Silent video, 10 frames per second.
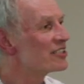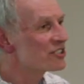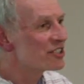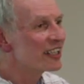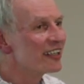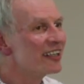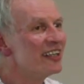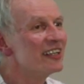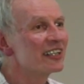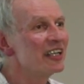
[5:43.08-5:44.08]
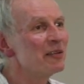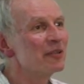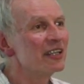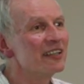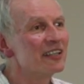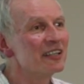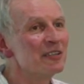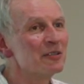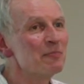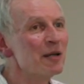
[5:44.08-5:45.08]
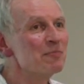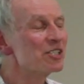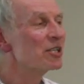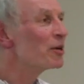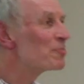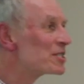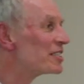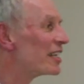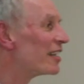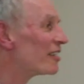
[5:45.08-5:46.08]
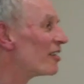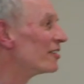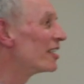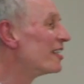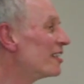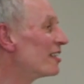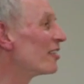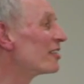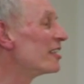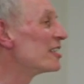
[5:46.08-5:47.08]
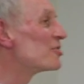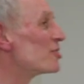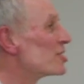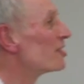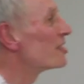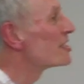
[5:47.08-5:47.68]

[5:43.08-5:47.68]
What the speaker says: try and keep the membership up to date on the literature as